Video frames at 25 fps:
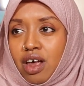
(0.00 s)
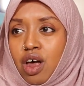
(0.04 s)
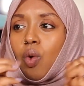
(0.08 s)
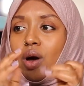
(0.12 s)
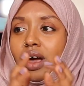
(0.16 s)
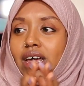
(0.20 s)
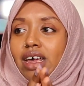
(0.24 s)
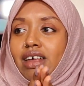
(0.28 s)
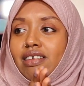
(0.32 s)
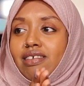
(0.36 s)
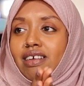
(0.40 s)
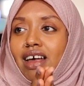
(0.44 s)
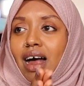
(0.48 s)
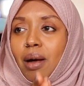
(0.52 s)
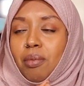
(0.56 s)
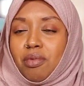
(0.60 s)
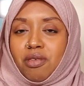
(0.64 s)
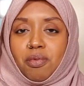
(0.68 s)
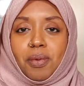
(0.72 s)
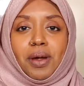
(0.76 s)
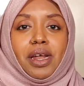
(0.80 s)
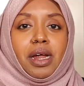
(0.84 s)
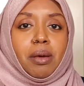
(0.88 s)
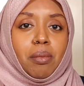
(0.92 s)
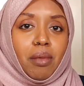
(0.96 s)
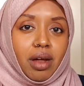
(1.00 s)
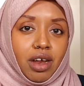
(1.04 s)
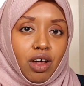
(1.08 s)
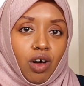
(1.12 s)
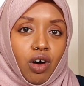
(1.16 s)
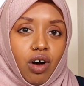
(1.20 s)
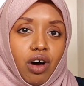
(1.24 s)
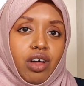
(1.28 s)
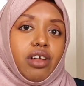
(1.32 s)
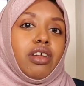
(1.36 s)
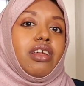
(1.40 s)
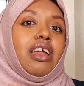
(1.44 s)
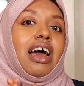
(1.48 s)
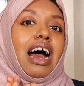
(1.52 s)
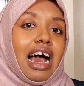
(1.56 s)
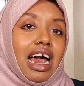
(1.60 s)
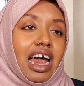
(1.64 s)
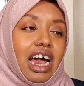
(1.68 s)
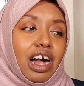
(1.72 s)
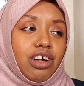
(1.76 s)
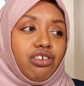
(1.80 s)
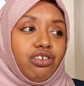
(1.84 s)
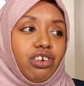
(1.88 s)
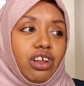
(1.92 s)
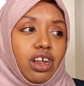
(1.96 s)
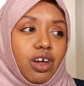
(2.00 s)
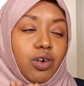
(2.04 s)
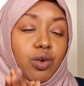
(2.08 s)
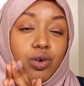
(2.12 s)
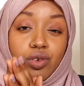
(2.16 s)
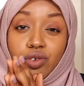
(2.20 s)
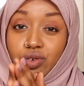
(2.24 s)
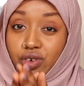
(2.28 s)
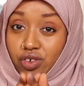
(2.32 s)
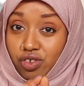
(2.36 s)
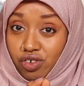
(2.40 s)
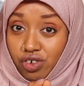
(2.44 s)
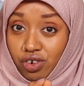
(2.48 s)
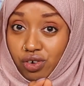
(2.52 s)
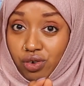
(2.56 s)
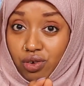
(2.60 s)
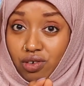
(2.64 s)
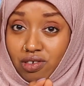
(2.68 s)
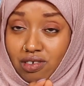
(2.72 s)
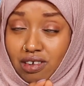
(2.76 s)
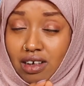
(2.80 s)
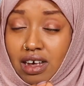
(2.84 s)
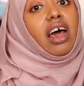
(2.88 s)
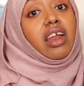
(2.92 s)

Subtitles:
what is it I'm spending money on I actually could reduce.